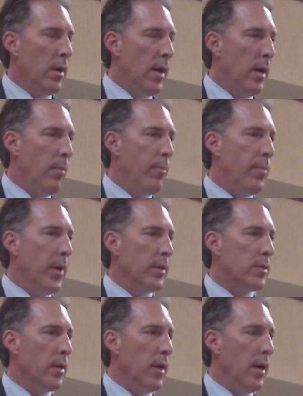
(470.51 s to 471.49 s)
Uh,
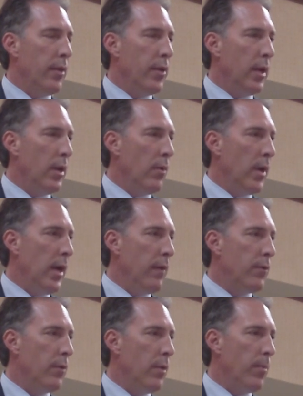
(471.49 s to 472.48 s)
but uh, I think you would
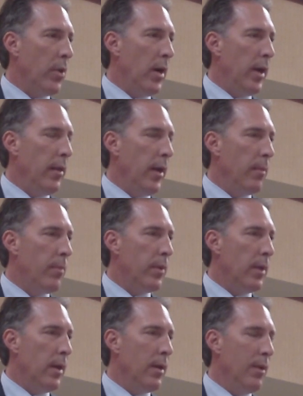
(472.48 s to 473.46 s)
have to apply that.
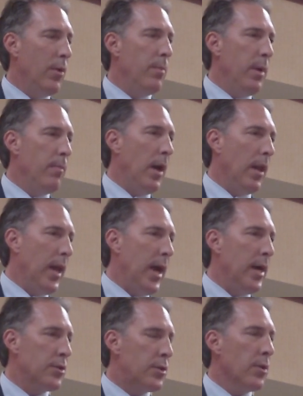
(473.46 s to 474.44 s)
But that would be my
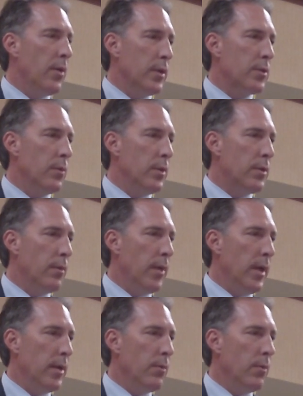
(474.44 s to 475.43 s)
last choice would, to
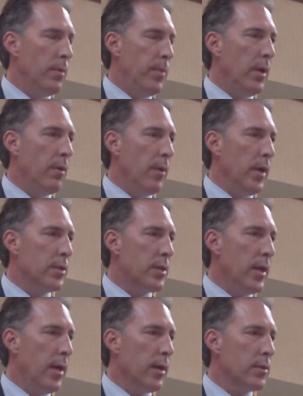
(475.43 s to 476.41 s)
raise, would be to raise
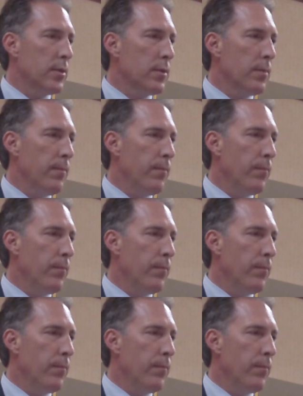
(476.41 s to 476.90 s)
taxes.